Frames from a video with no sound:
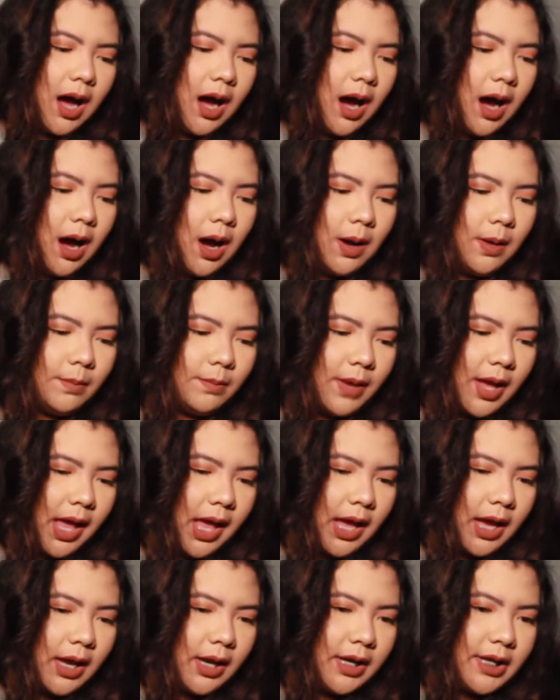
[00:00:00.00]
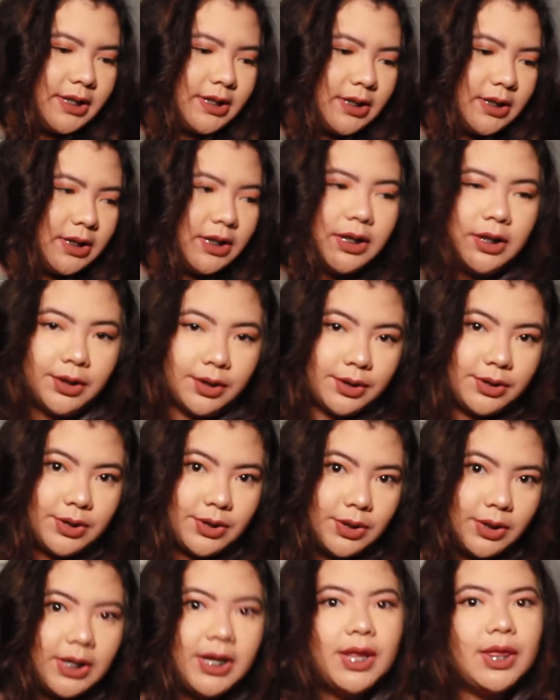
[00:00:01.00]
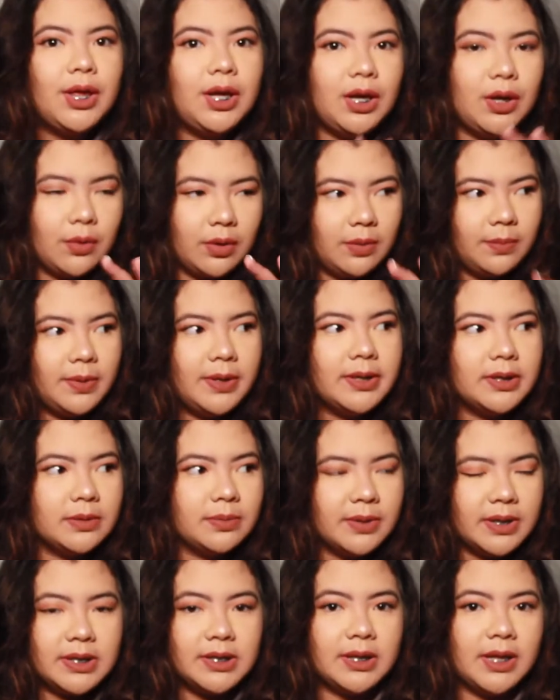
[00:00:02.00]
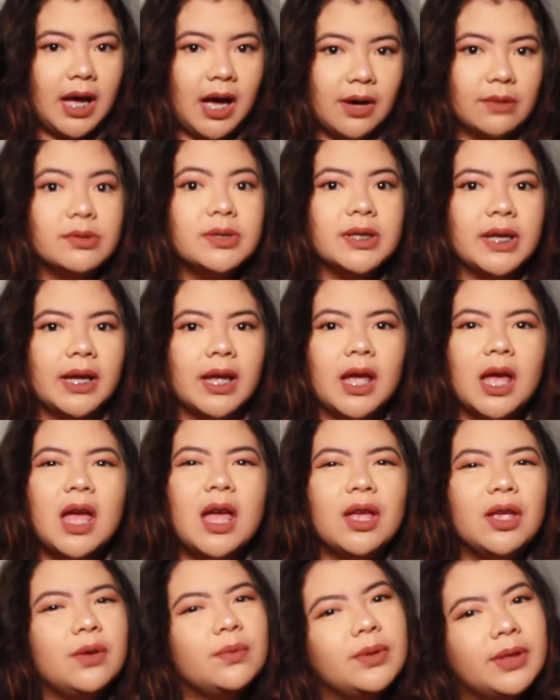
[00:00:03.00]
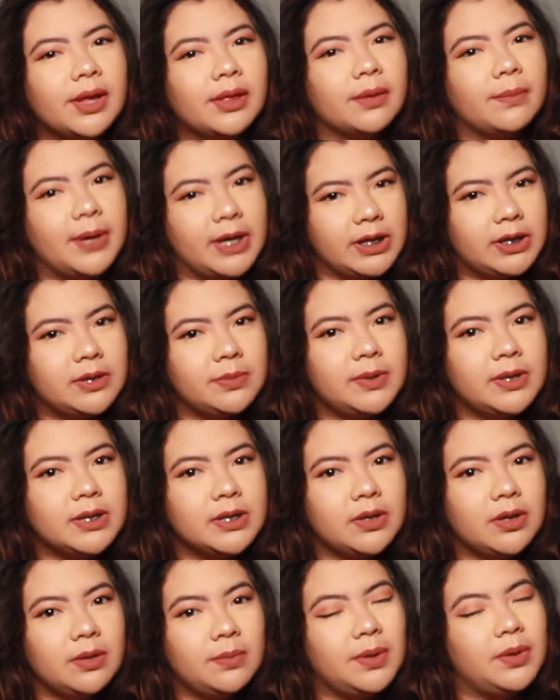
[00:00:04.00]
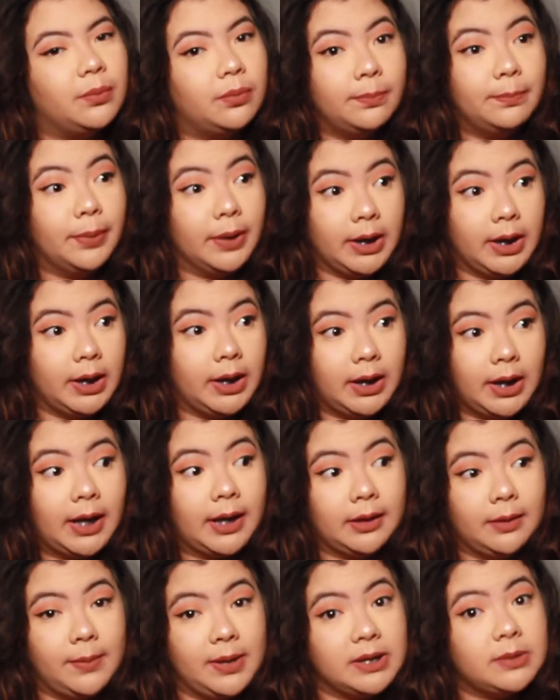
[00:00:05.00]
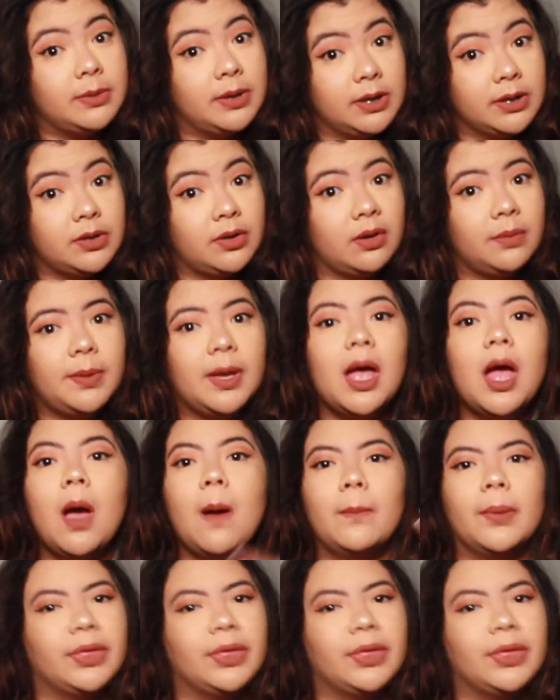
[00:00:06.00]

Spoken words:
And it's literally the creepiest place in the house. Like, you would think the basement is creepy, but the basement is creepy.